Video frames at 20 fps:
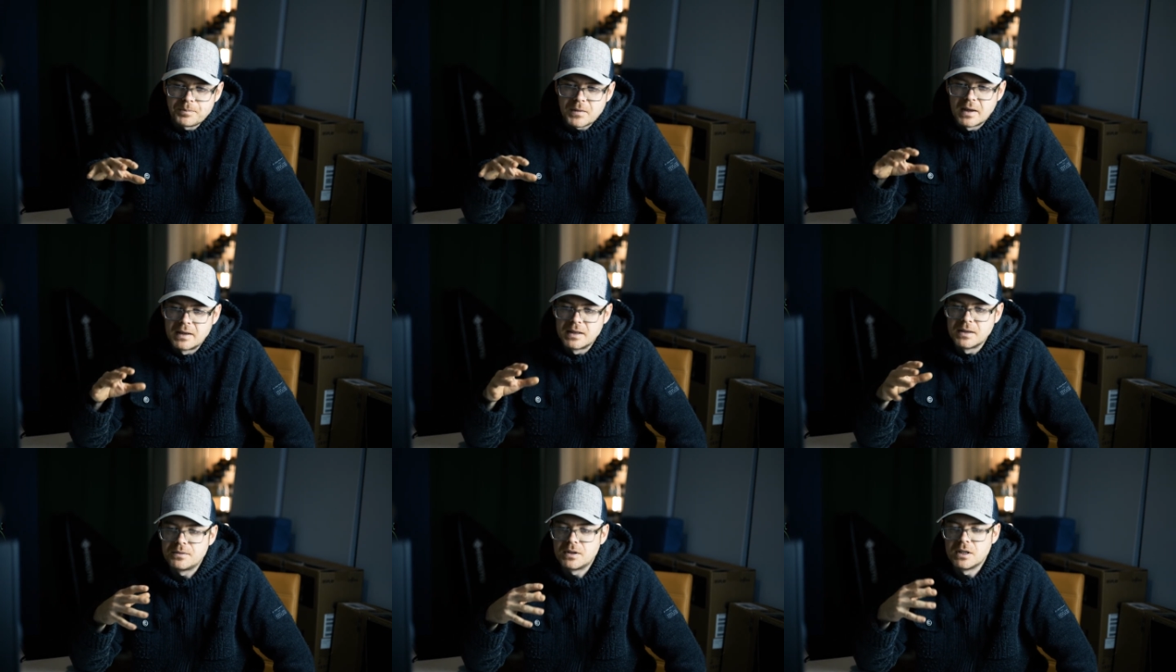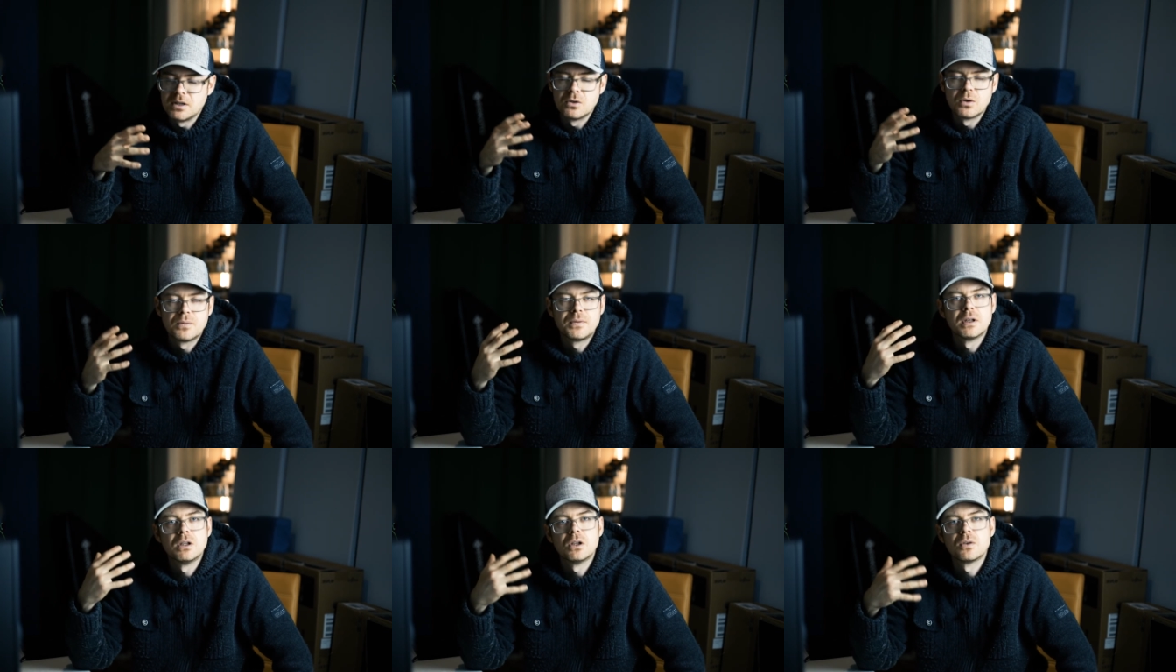And if
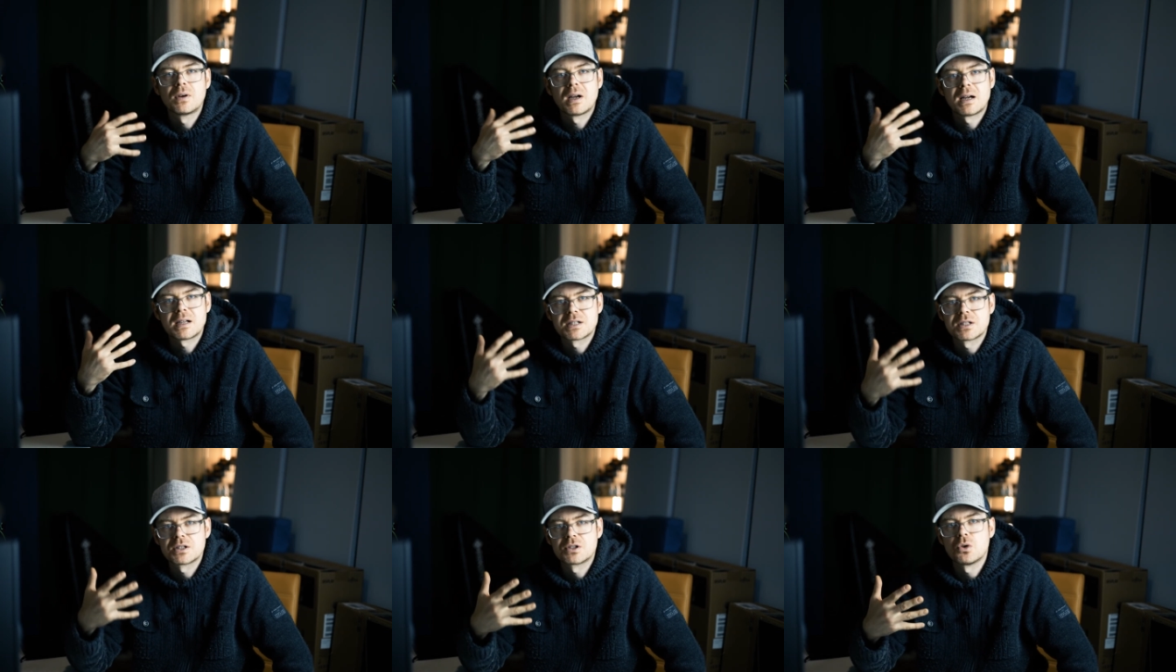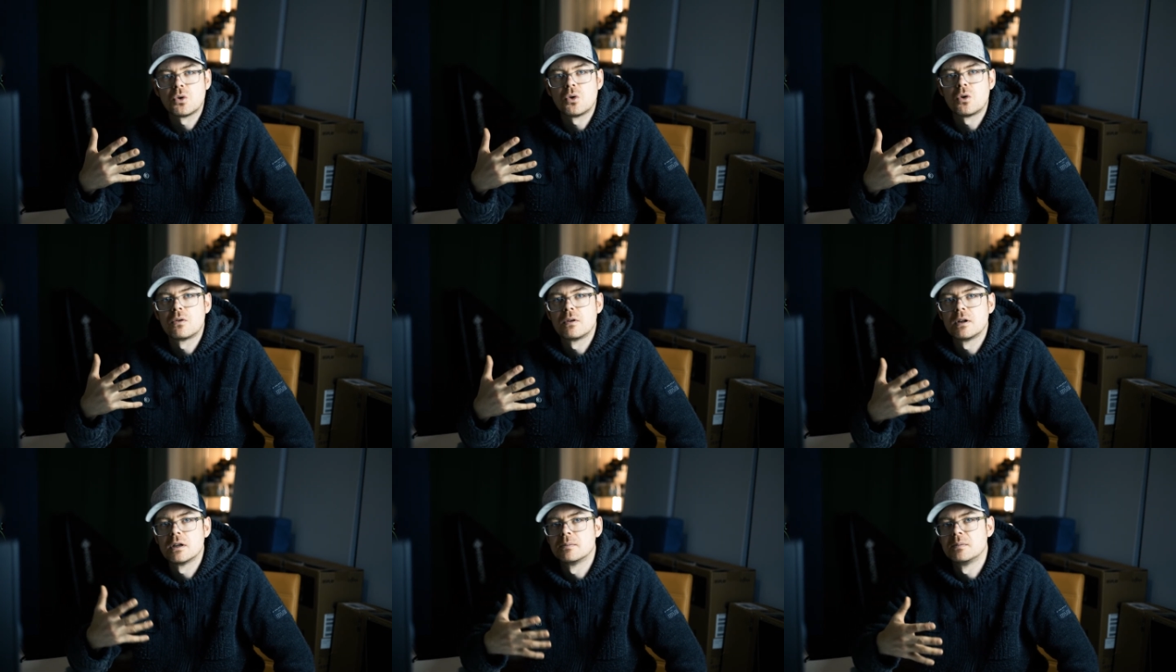you love
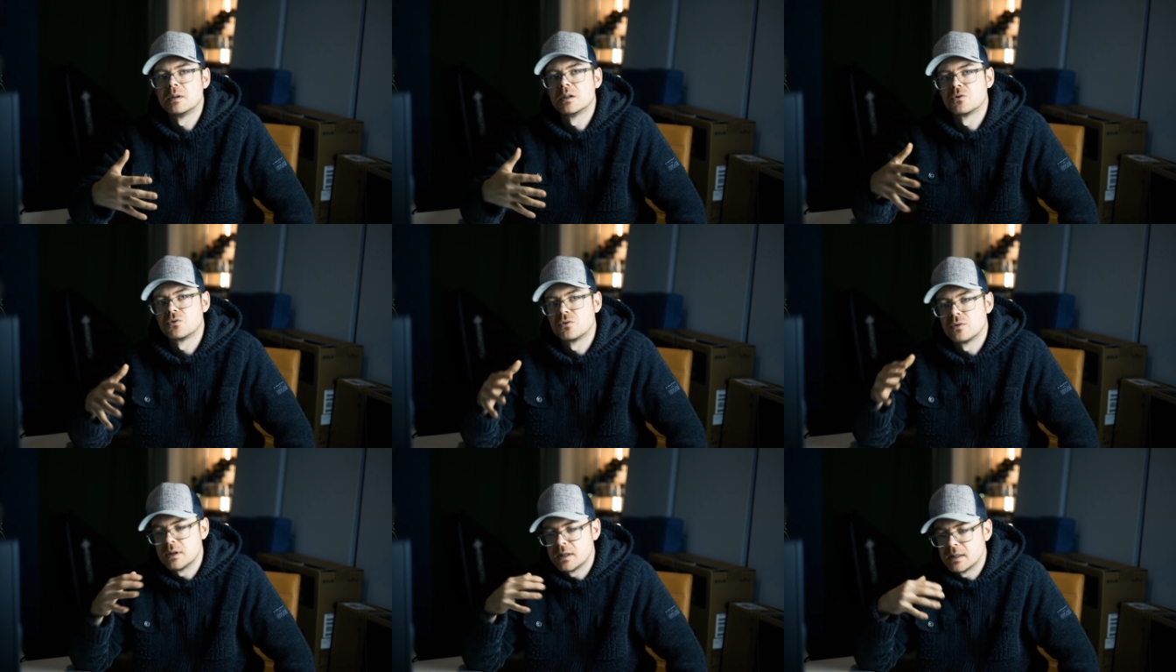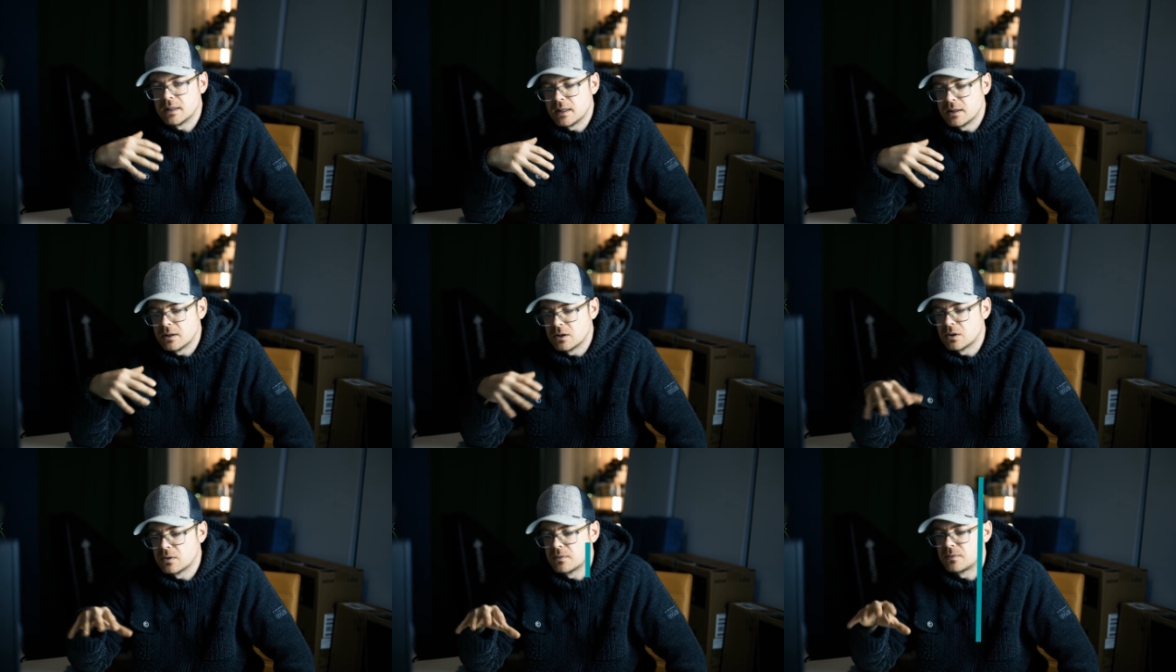castoreum, you'll really
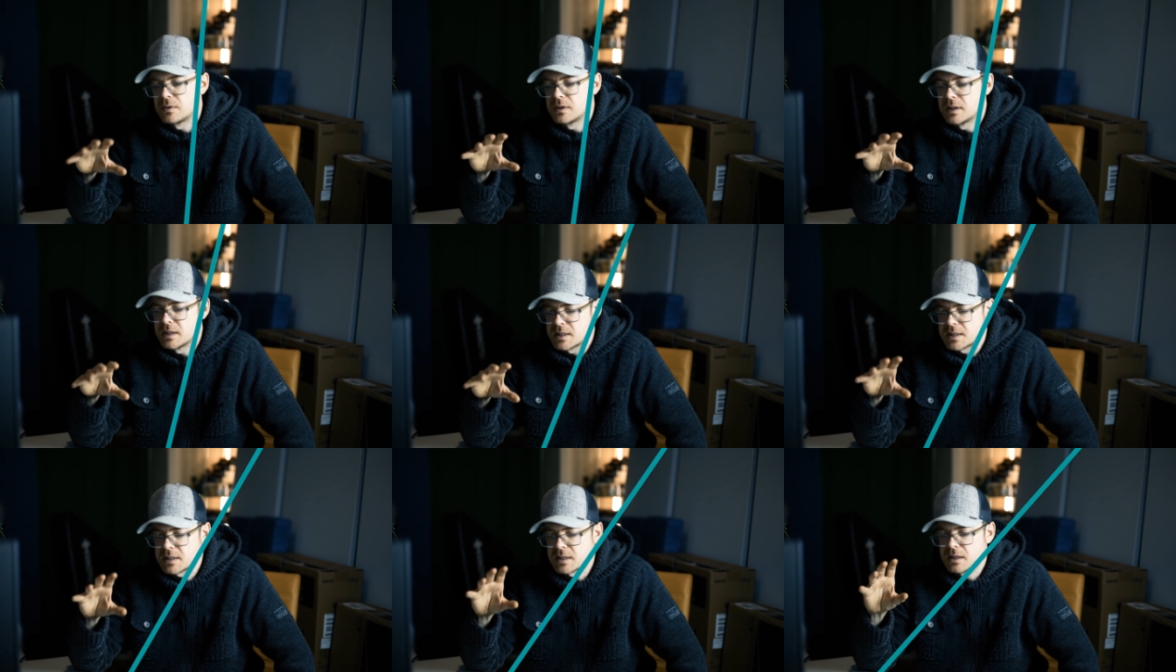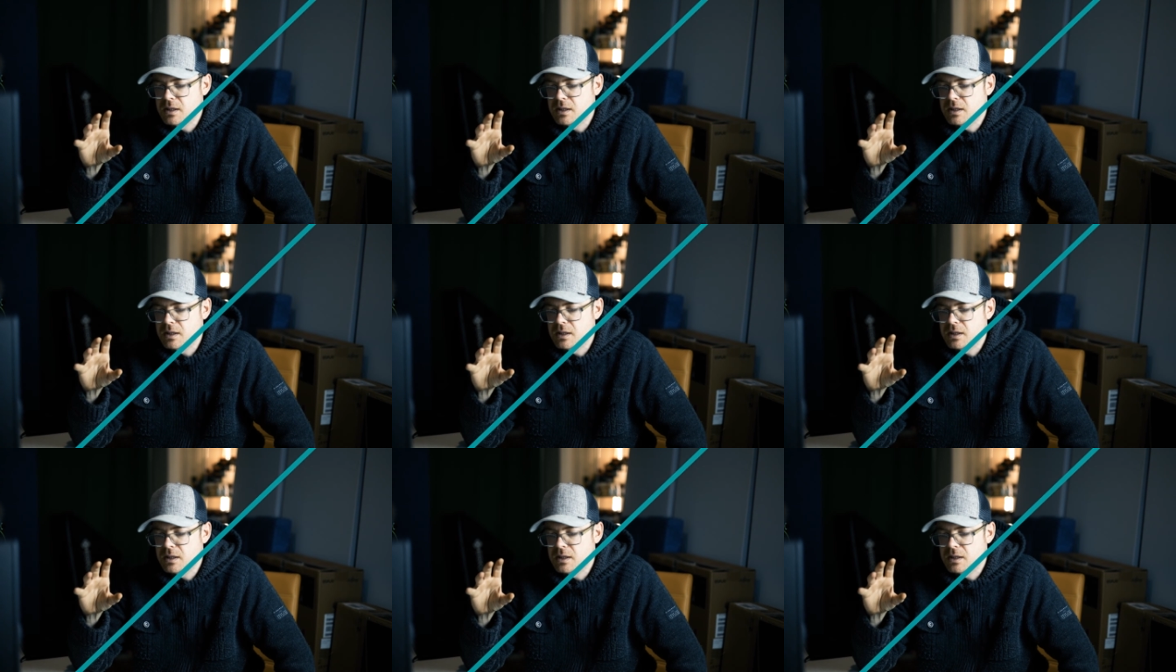love this